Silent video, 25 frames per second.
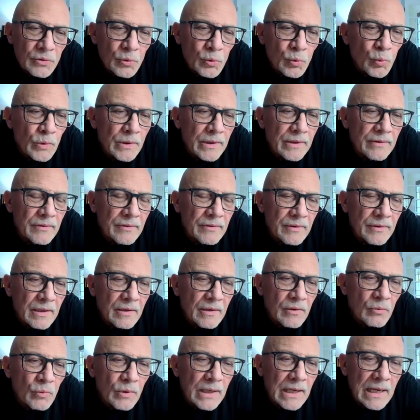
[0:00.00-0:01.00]
who we
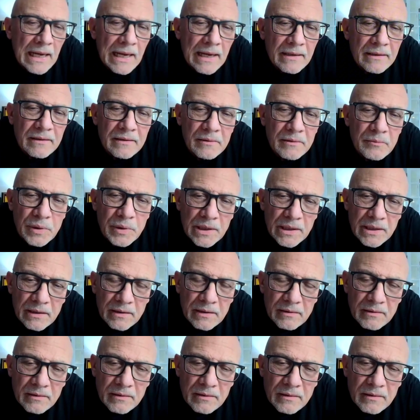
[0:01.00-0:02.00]
think we had to
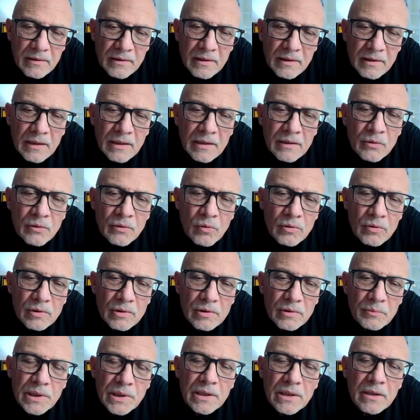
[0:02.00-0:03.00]
be in order
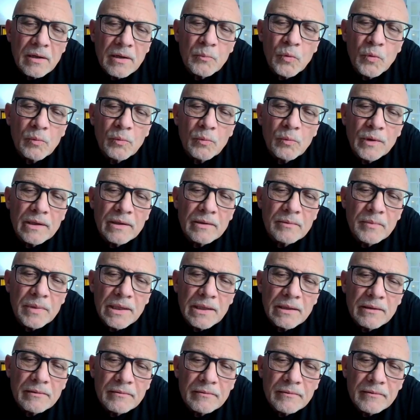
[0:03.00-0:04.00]
to become what we can
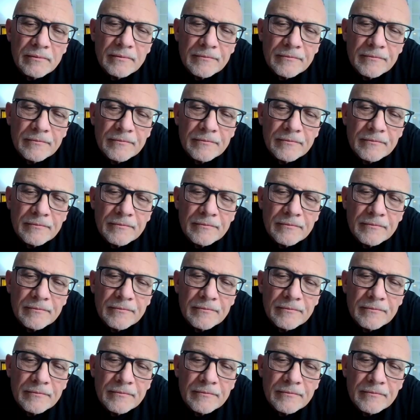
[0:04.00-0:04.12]
be.